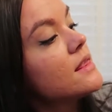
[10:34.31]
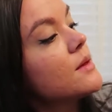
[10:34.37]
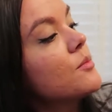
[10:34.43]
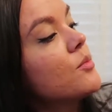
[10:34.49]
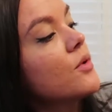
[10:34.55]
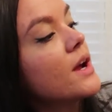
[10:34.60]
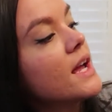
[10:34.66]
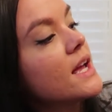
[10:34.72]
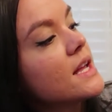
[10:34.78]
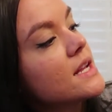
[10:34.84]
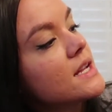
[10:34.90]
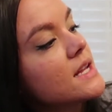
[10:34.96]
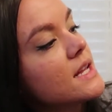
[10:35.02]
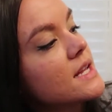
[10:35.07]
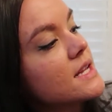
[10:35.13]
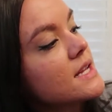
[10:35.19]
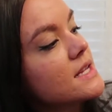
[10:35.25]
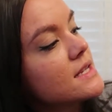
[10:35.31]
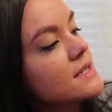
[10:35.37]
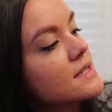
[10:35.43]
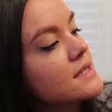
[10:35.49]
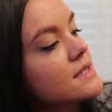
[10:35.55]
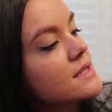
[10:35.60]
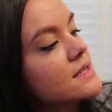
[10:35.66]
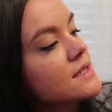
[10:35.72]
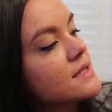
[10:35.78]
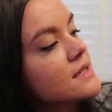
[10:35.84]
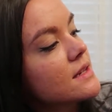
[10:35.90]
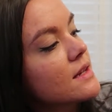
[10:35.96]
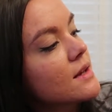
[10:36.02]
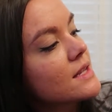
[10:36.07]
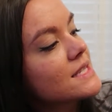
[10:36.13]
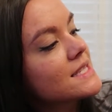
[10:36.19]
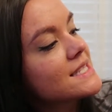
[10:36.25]
The brand is
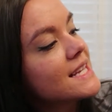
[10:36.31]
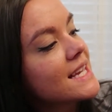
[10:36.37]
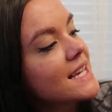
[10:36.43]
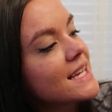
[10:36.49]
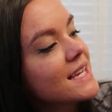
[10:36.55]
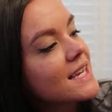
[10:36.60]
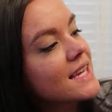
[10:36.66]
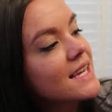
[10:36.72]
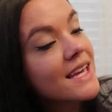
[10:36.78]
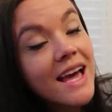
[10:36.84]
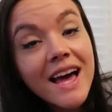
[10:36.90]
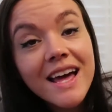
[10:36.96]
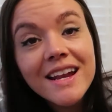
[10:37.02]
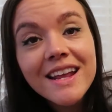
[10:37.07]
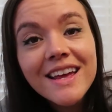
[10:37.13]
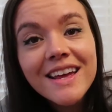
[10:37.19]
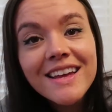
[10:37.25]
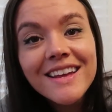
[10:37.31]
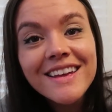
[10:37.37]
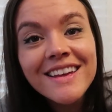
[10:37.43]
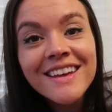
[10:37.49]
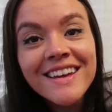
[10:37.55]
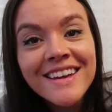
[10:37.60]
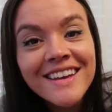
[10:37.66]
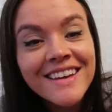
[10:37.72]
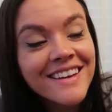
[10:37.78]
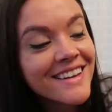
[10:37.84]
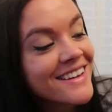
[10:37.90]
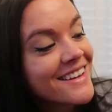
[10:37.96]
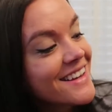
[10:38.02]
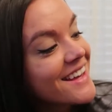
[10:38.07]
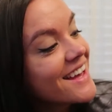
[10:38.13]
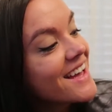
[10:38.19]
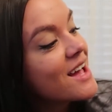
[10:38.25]
Tinkyada
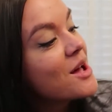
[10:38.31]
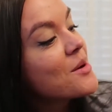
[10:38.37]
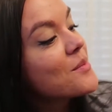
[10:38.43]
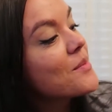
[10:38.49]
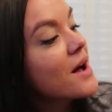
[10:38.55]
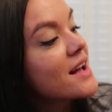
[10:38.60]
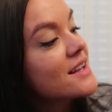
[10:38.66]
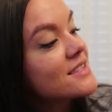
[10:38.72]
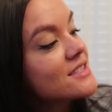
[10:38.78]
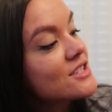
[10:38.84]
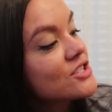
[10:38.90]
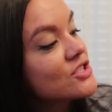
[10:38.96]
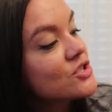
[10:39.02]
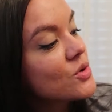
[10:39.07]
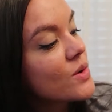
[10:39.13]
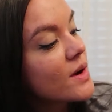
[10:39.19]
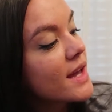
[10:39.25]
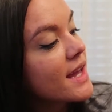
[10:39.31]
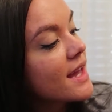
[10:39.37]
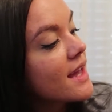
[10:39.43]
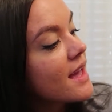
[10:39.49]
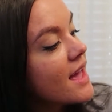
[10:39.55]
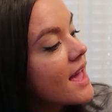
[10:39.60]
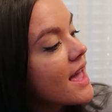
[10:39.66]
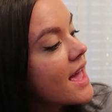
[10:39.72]
Pasta Joy.